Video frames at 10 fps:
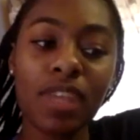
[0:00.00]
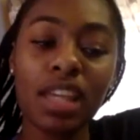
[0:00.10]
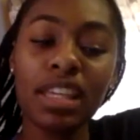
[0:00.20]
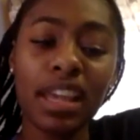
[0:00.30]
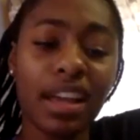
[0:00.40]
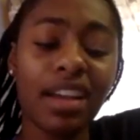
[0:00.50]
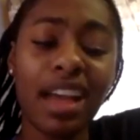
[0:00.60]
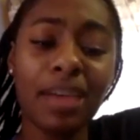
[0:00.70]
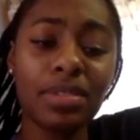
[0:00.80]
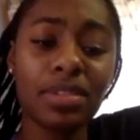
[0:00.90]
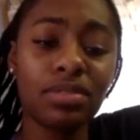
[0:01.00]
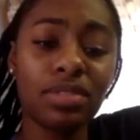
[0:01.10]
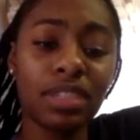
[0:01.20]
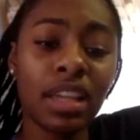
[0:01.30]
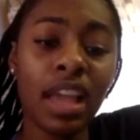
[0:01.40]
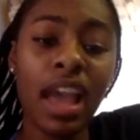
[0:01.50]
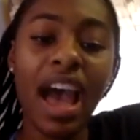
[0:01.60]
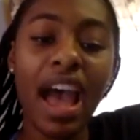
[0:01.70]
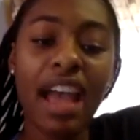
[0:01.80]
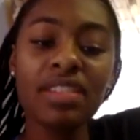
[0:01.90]
Yeah, absolutely.
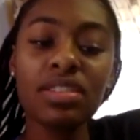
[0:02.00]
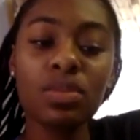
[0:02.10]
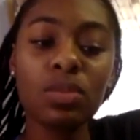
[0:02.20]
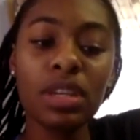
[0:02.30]
I just